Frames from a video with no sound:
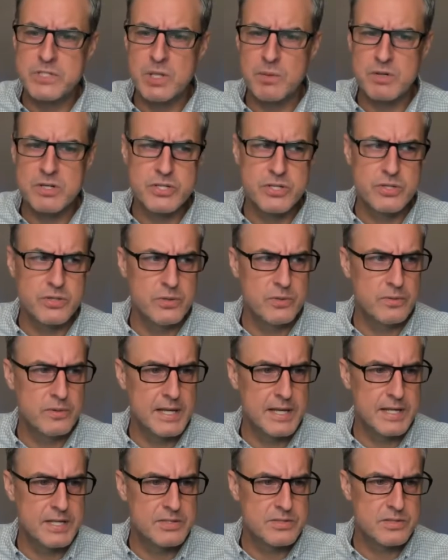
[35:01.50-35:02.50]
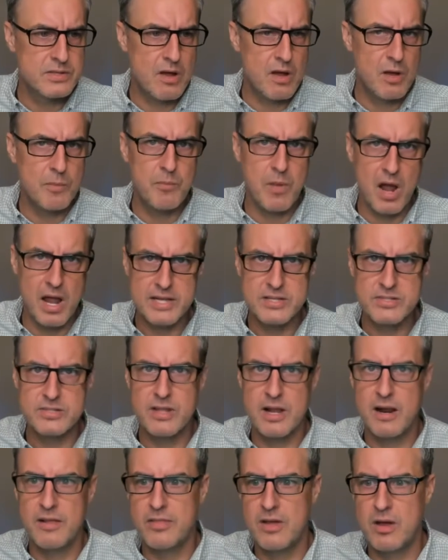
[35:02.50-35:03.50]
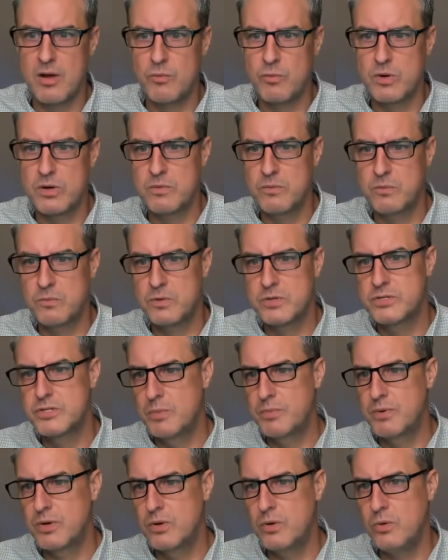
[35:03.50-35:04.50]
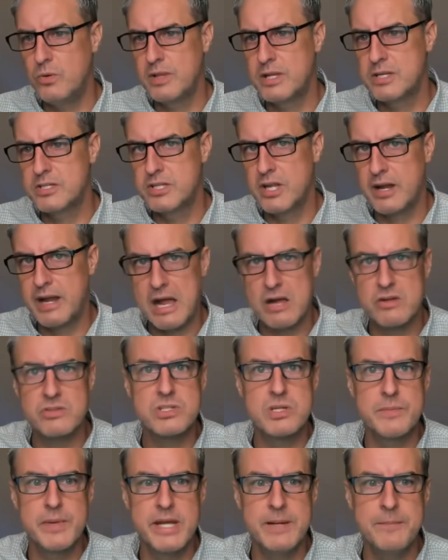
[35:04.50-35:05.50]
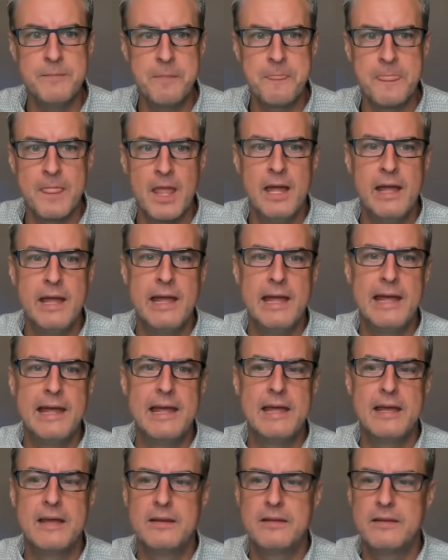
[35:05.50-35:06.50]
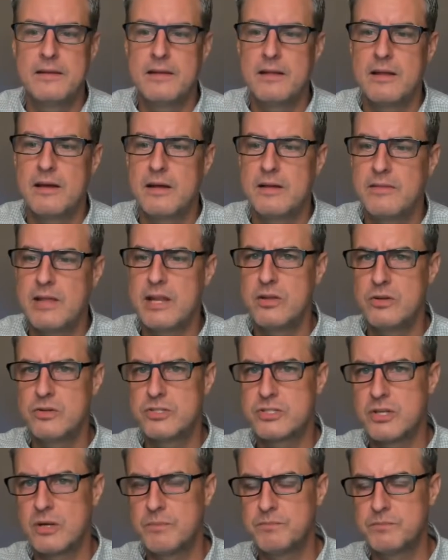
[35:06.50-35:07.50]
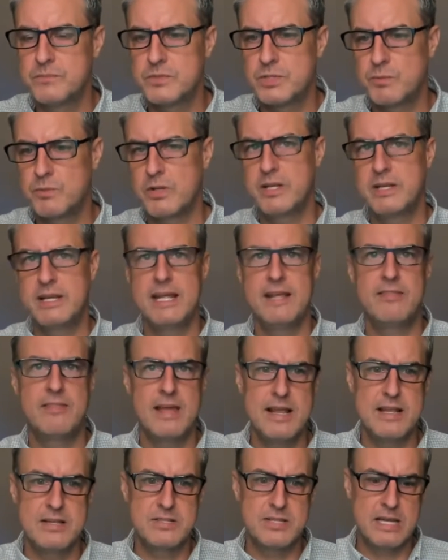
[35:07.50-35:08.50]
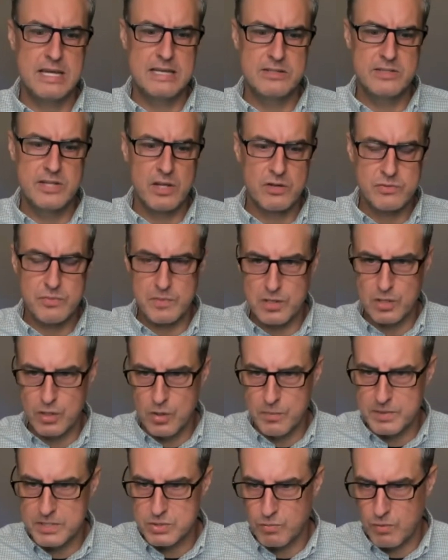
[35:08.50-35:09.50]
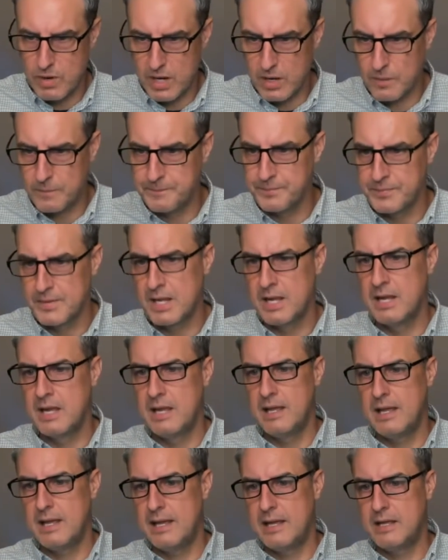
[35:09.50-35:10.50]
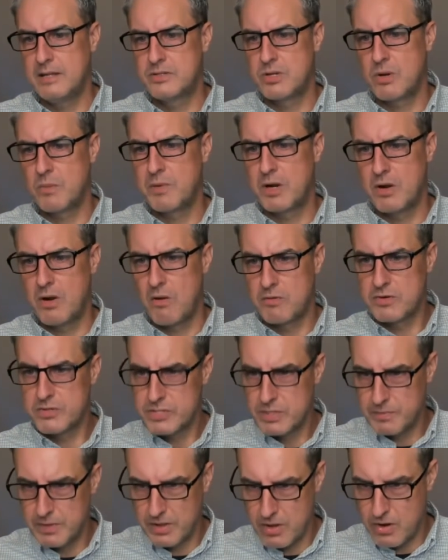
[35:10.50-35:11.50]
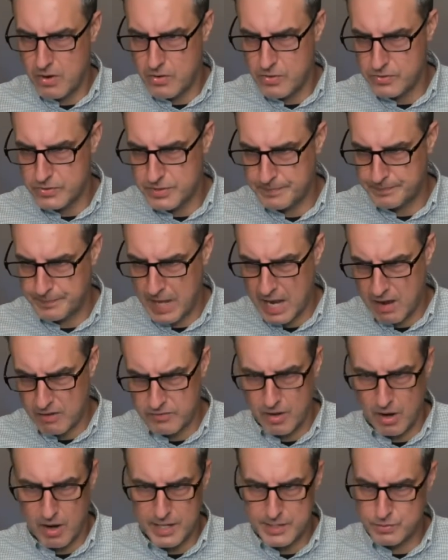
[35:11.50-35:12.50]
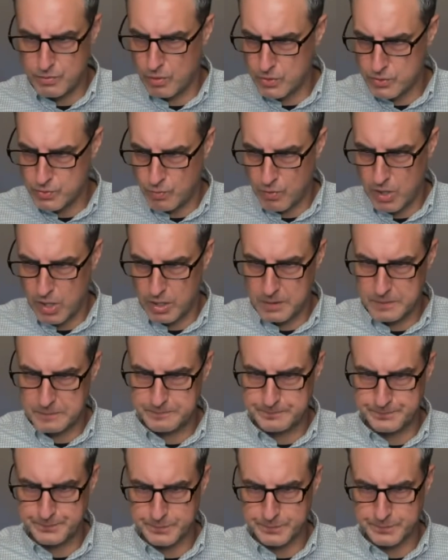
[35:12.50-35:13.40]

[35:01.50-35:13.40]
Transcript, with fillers: similar to kids on bikes that I thought were, were super cool that stuck out to me. And uh, they do some, some really neat things in Tales from the Loop as well. And so I'm going to go over some of those, how dice rolls work,